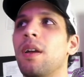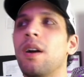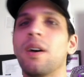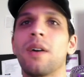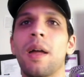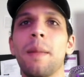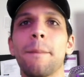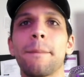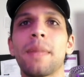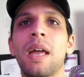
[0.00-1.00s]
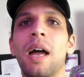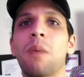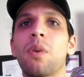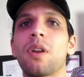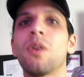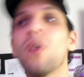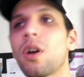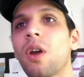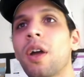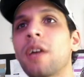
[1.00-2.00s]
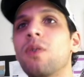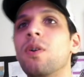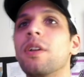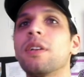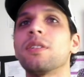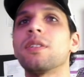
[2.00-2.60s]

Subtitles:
Okay? And what a lookalike audience